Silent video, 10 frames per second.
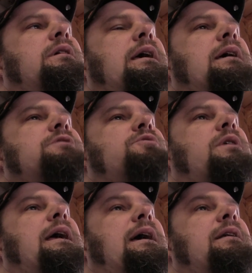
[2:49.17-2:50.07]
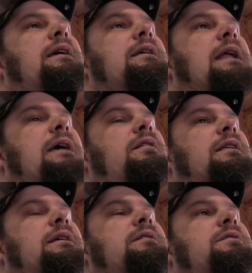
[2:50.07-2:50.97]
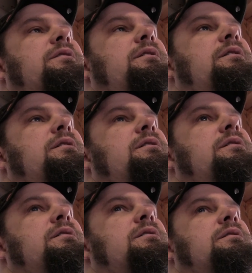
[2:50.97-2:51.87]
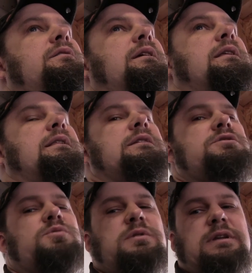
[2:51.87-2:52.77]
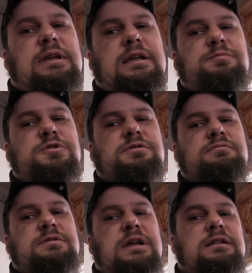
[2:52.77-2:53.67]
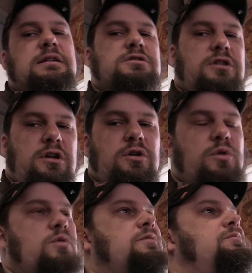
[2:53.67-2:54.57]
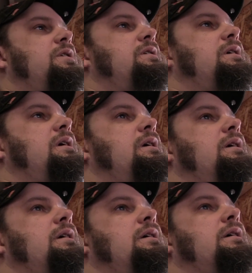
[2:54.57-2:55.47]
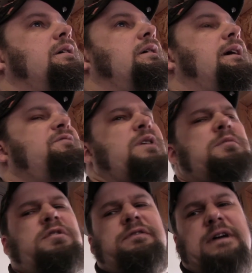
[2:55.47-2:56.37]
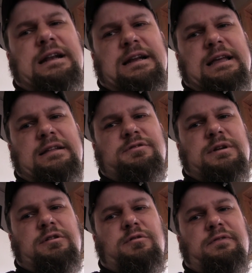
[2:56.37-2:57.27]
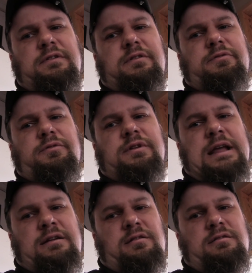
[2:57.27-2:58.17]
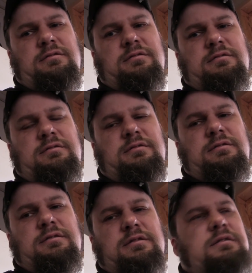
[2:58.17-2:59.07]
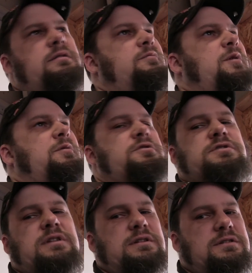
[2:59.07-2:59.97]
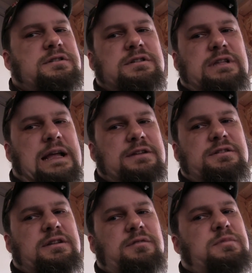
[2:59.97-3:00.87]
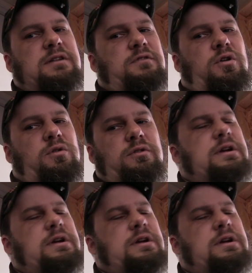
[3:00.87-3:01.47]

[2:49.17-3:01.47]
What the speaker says: has or had a nail in it. I think that's the one that keeps saying that it's low, but I haven't been able to find it again, so I don't know if it threw the nail. Maybe there's just the slightest little bit of a hole